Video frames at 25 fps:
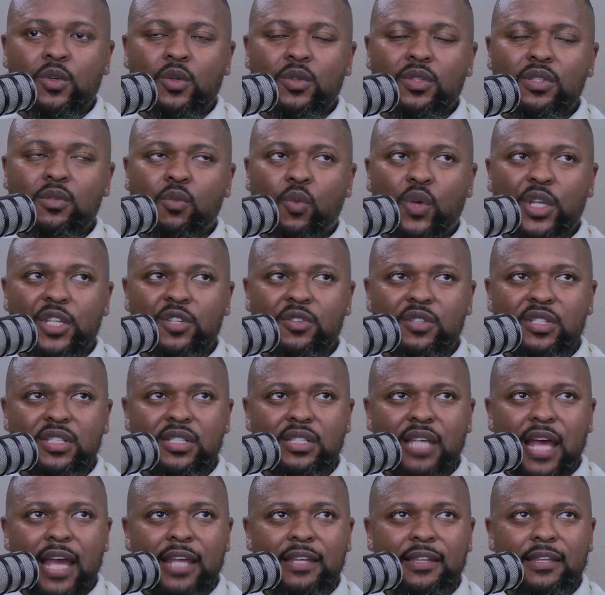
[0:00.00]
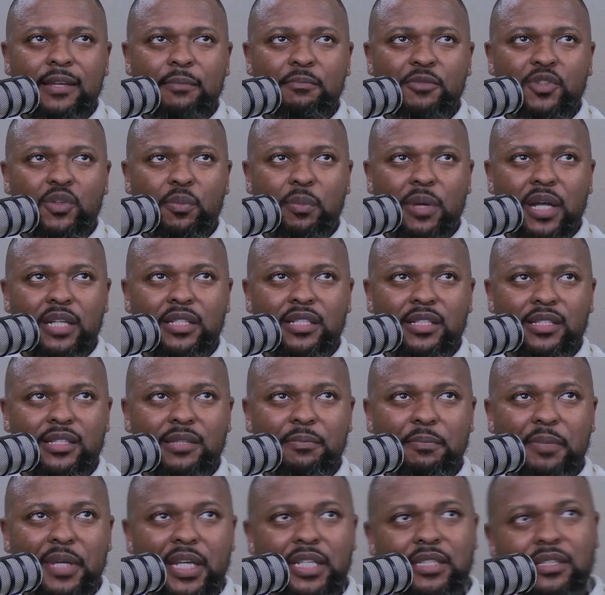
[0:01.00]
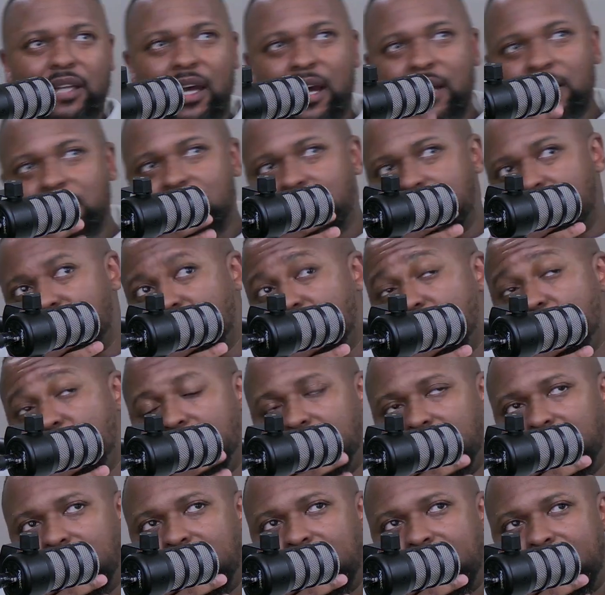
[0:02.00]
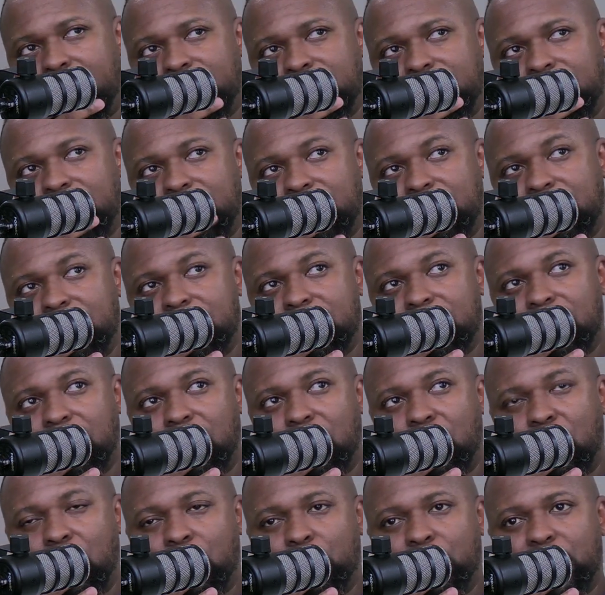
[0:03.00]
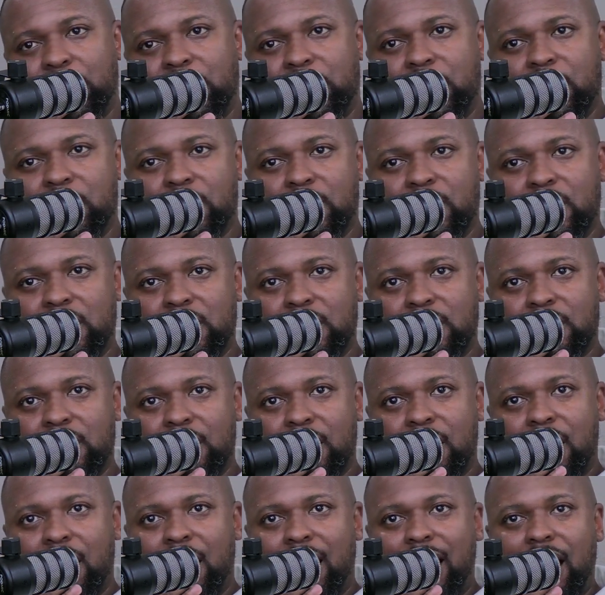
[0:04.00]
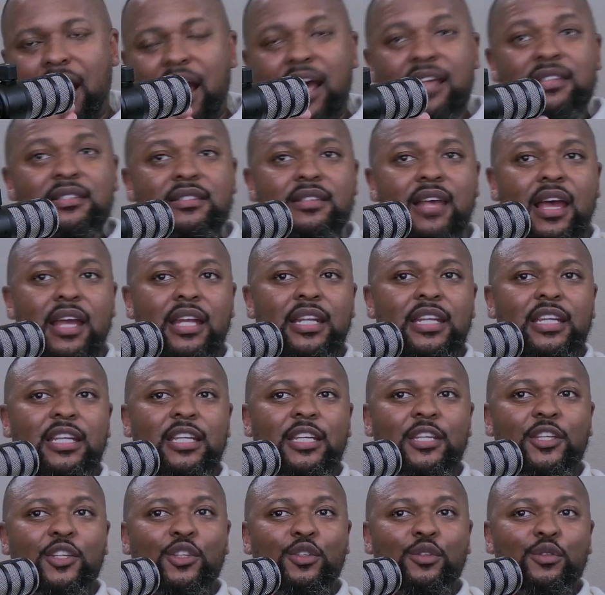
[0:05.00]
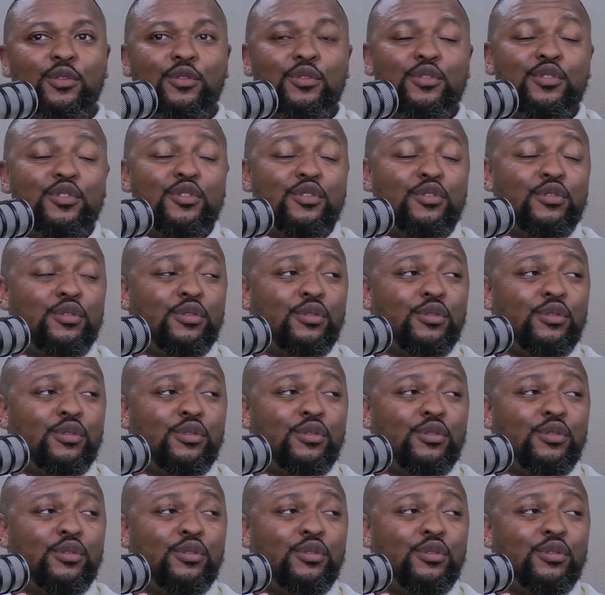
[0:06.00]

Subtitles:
when you sign them to participate, artists don't realize that the singing competitions are signing you to